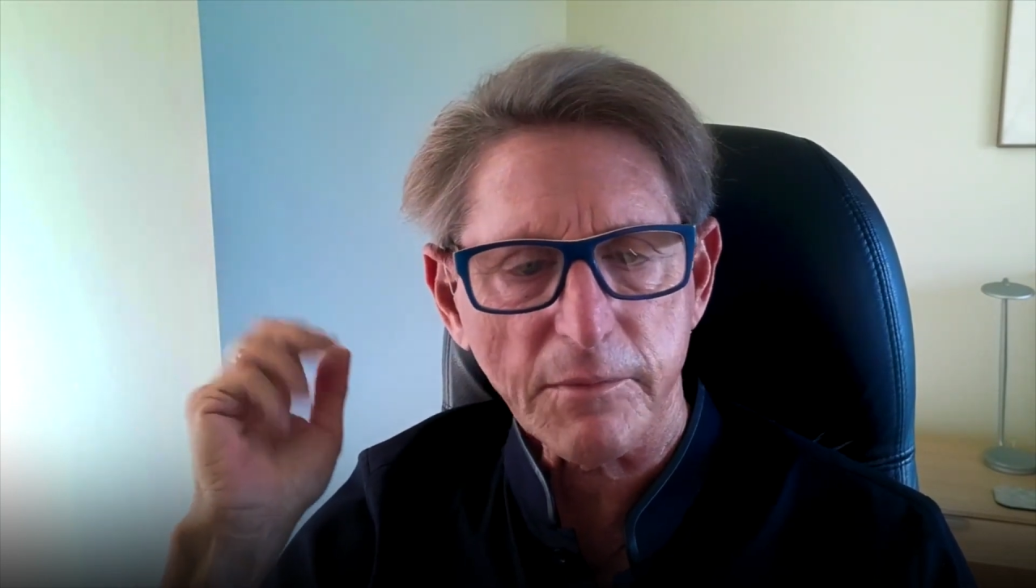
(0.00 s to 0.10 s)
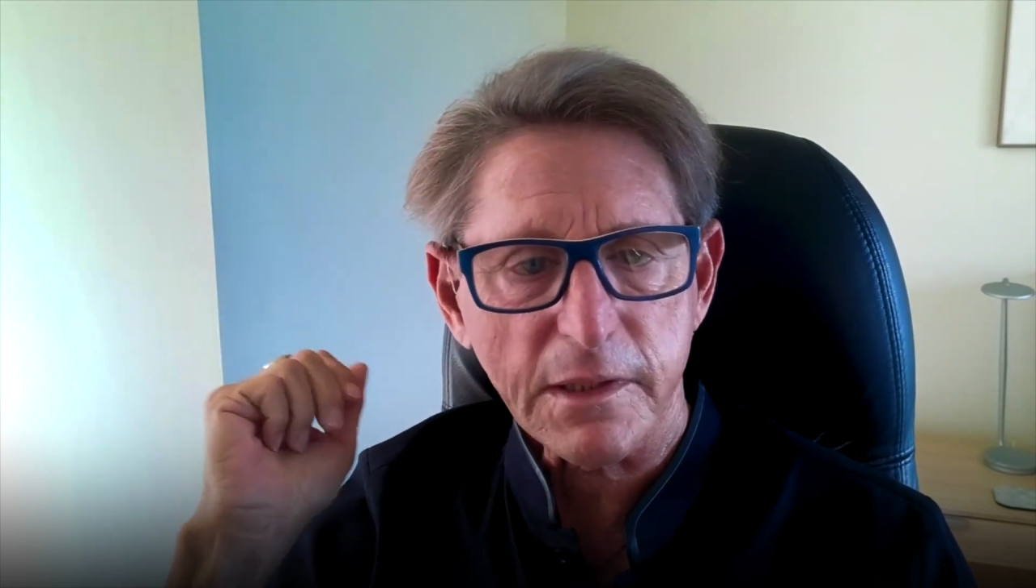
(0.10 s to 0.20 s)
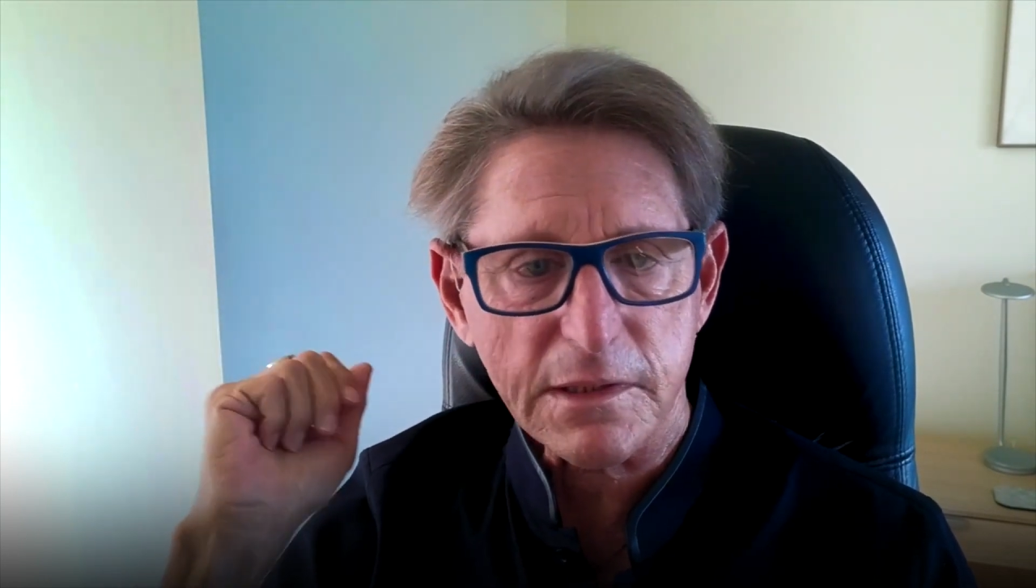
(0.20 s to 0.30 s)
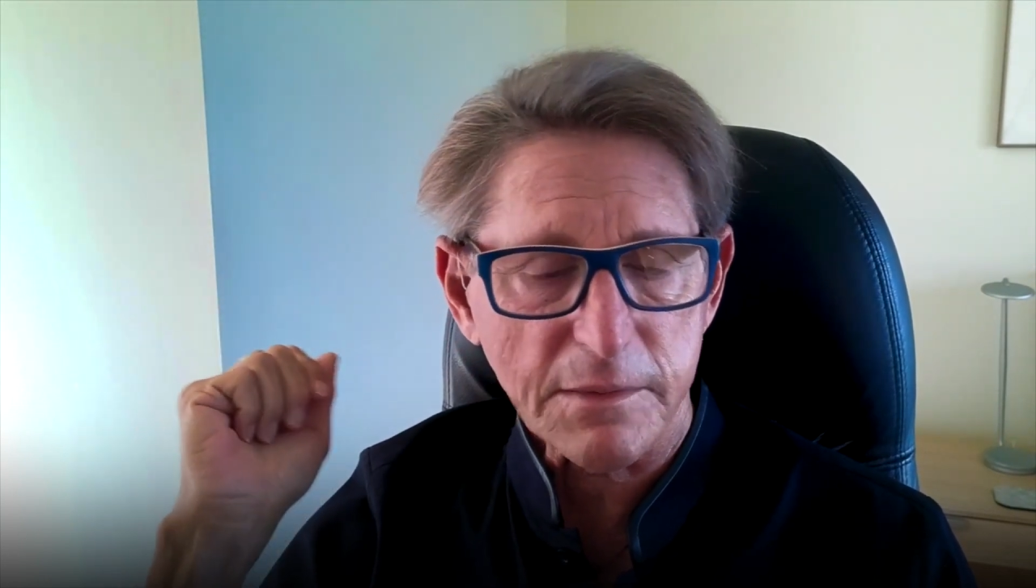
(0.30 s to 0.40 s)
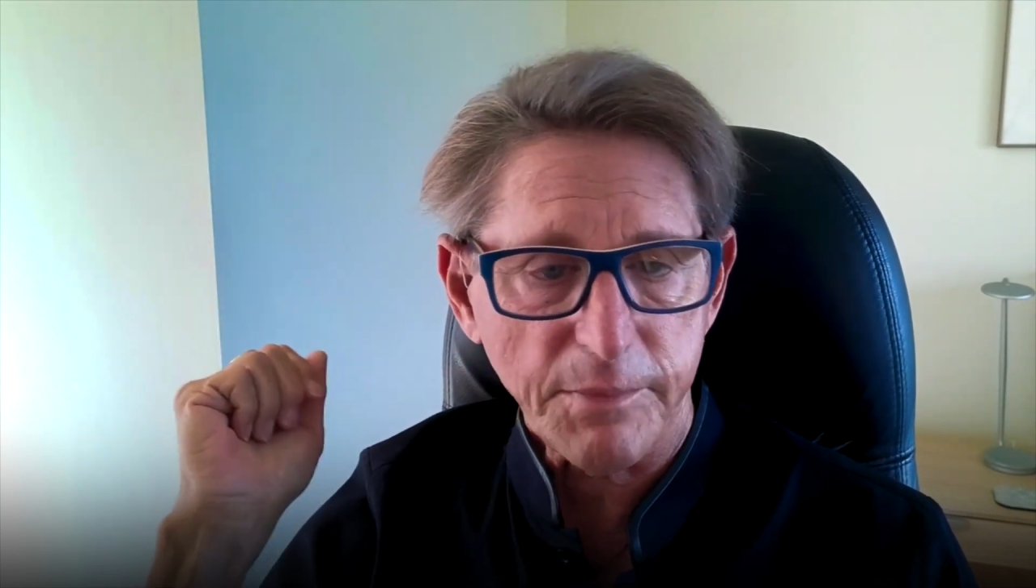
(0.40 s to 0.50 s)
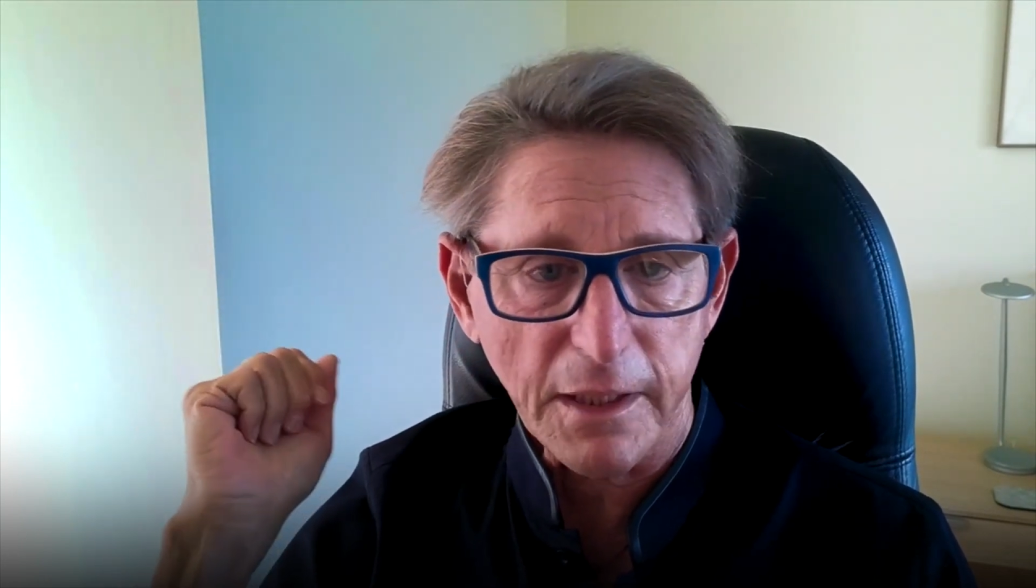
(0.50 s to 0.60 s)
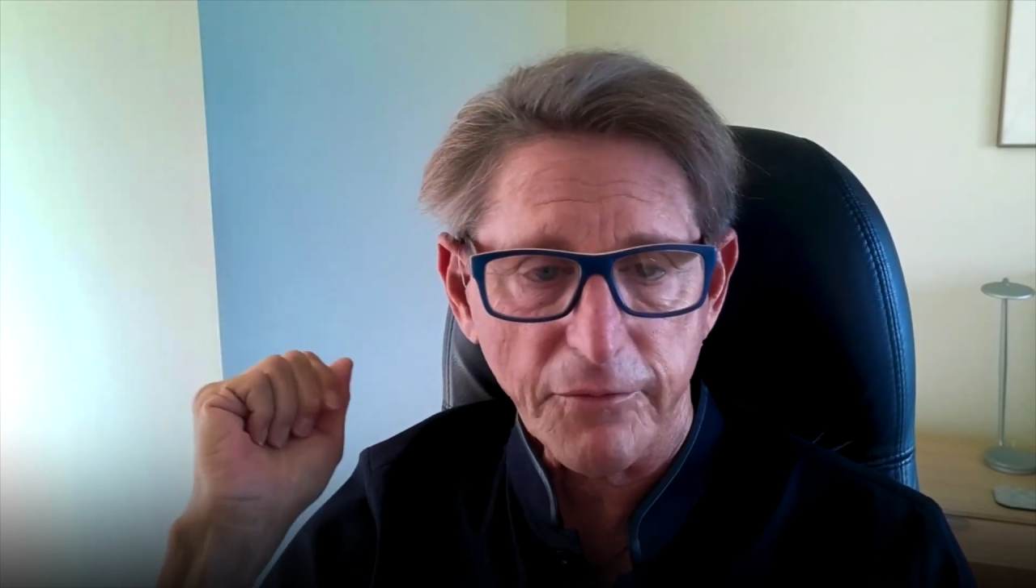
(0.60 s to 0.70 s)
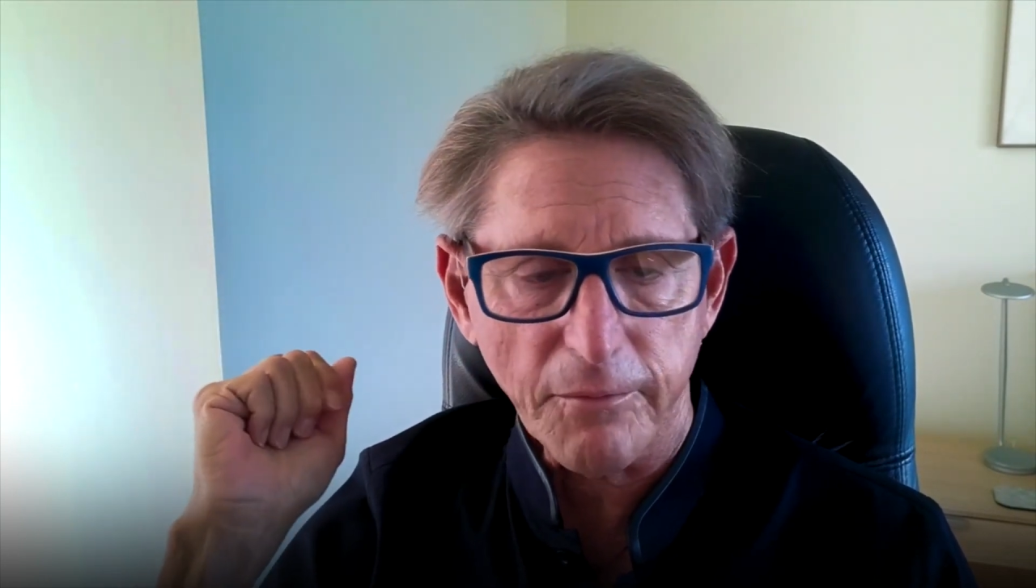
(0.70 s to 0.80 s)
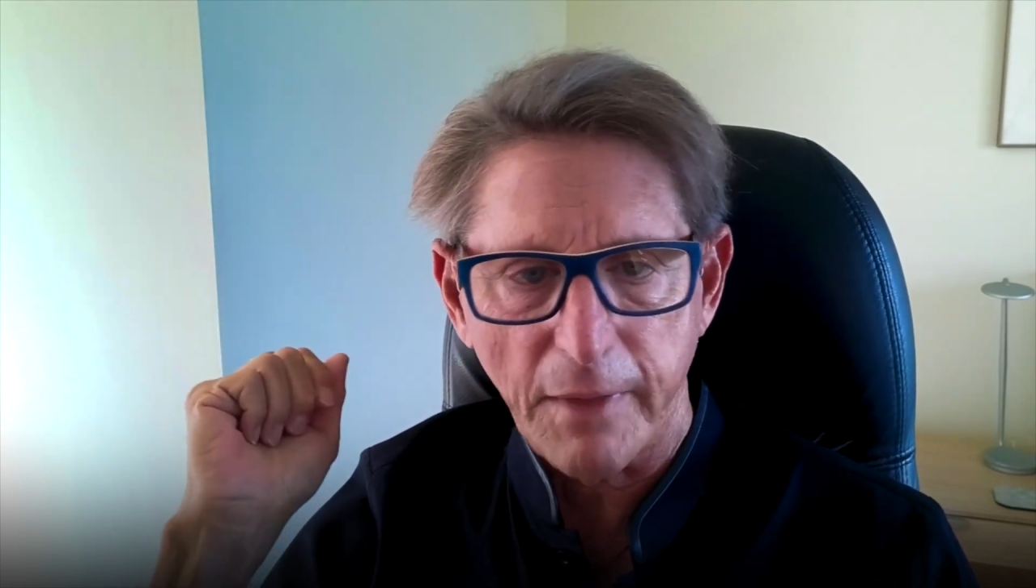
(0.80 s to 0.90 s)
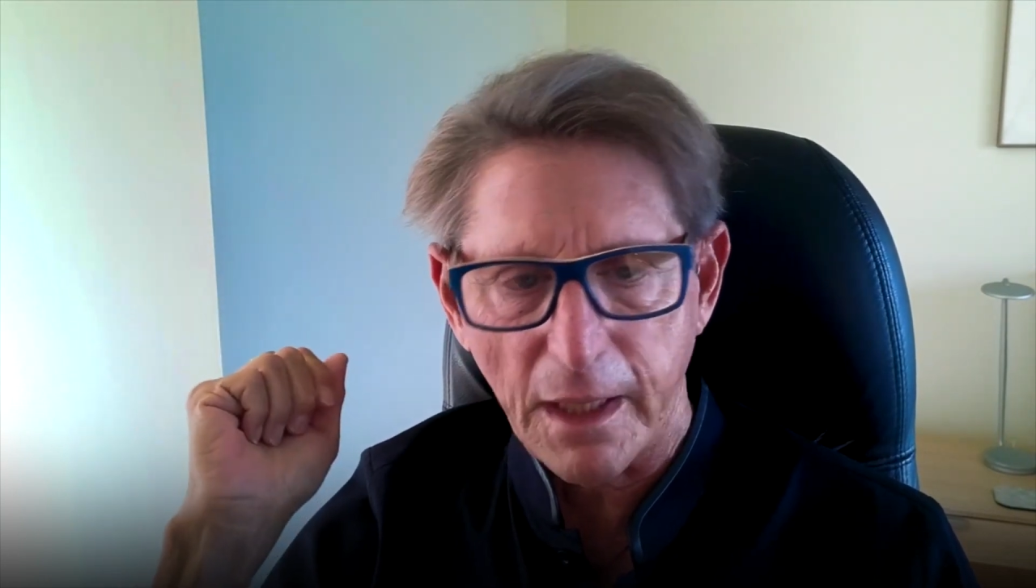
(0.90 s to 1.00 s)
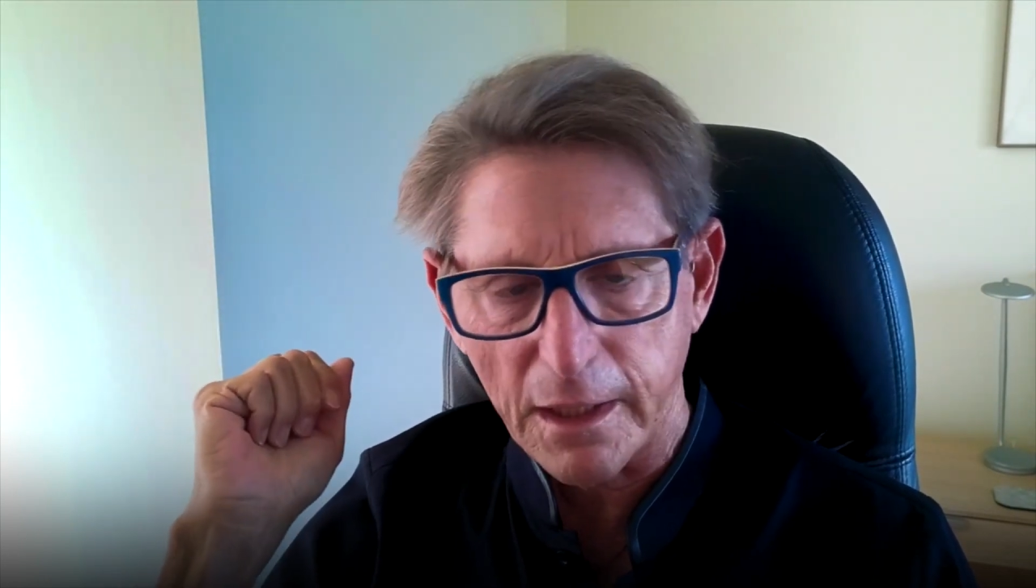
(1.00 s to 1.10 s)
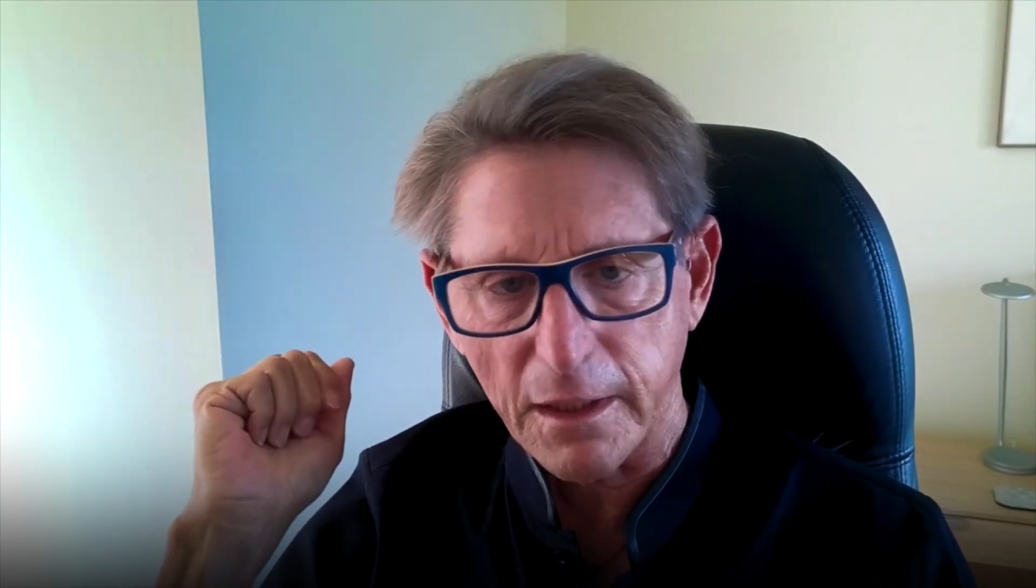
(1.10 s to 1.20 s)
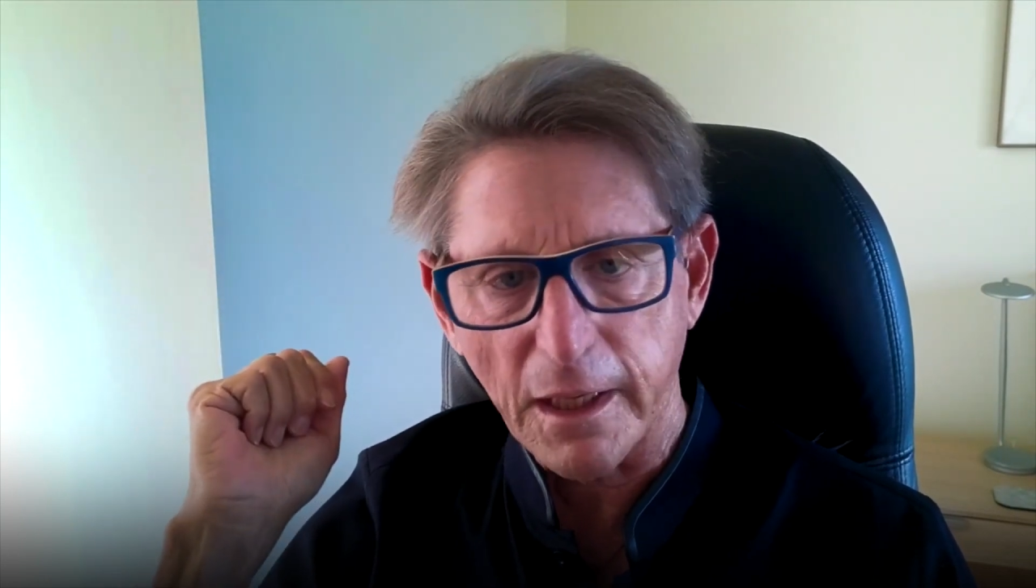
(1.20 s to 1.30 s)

This is big for men.